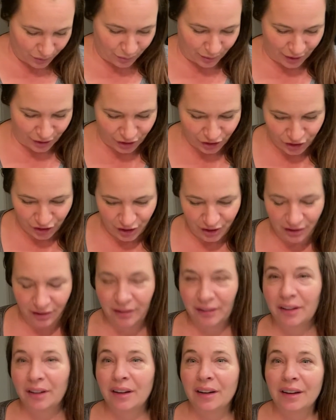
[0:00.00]
which
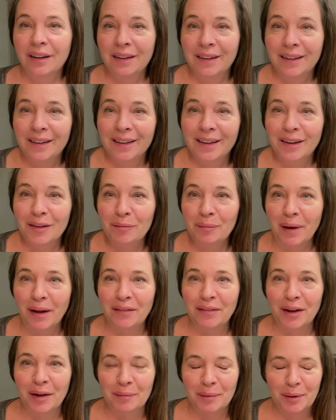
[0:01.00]
my
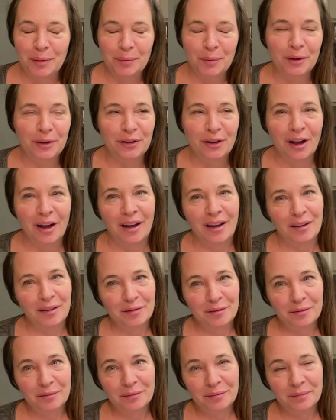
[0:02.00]
family would not